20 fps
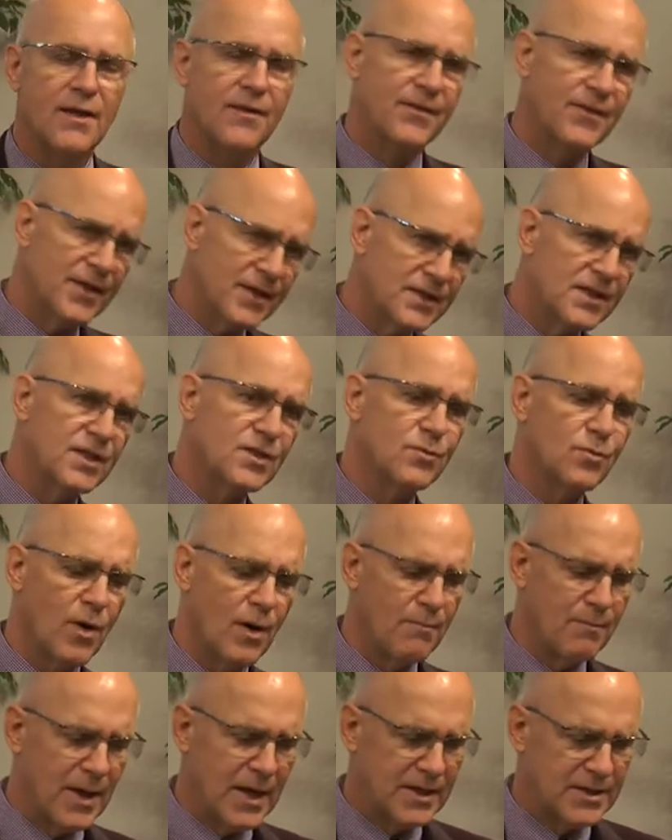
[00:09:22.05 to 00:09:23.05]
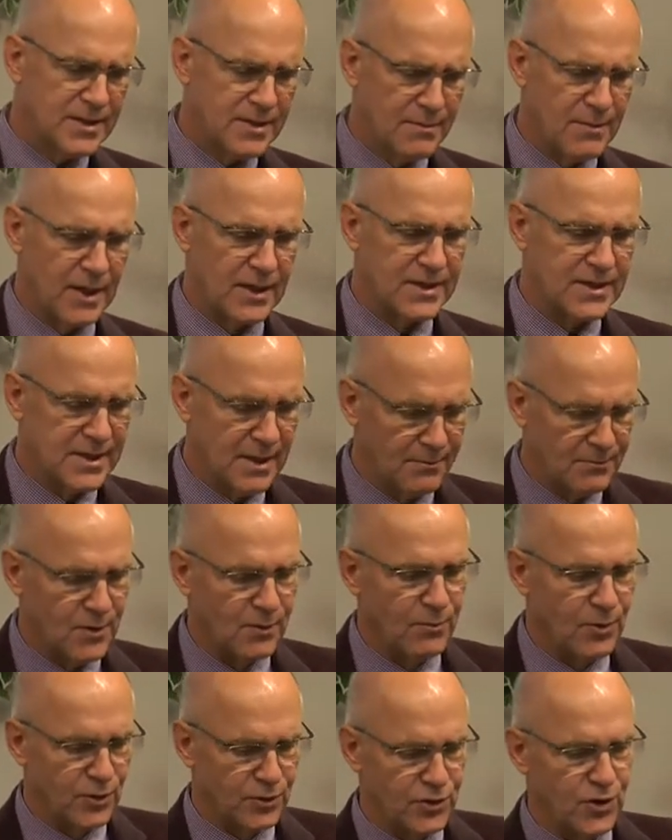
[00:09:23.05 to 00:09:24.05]
This is what makes them
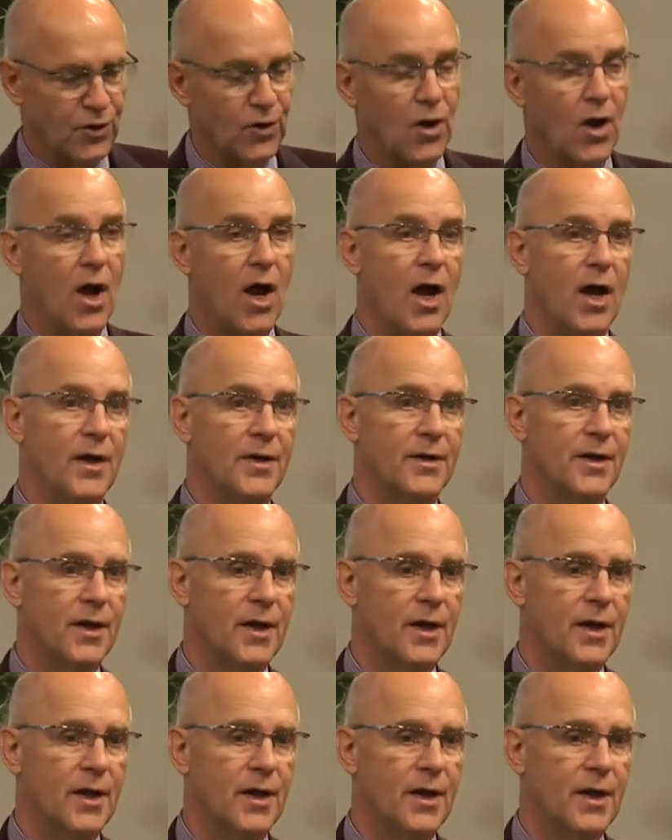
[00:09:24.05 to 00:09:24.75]
acceptable to God.